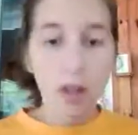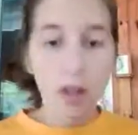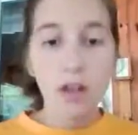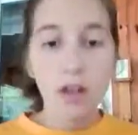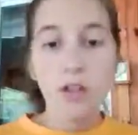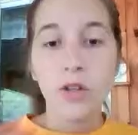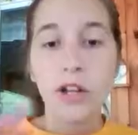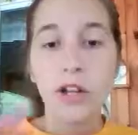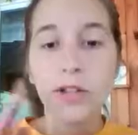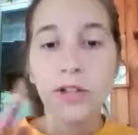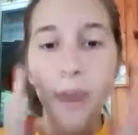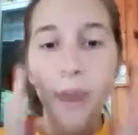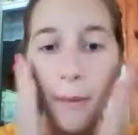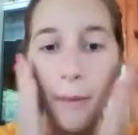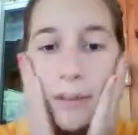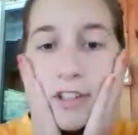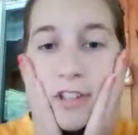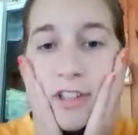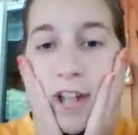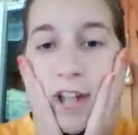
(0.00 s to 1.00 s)
So as you might be able
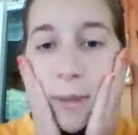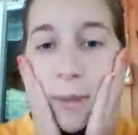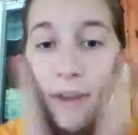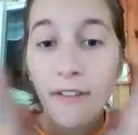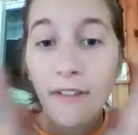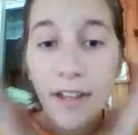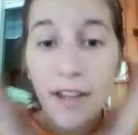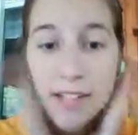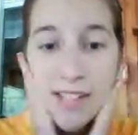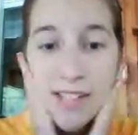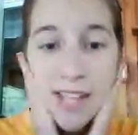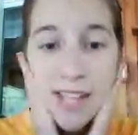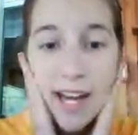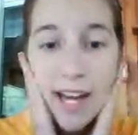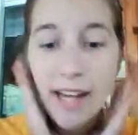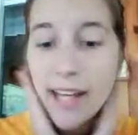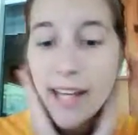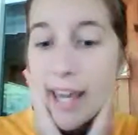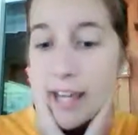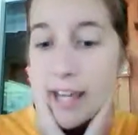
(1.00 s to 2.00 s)
to tell, my face is kind of
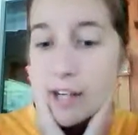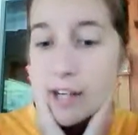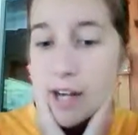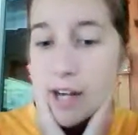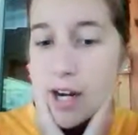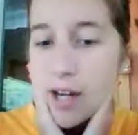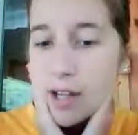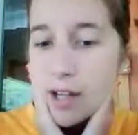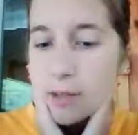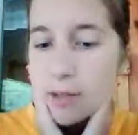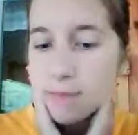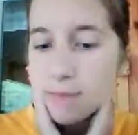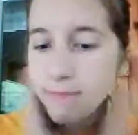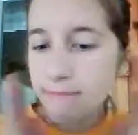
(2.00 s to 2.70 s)
cakey right now.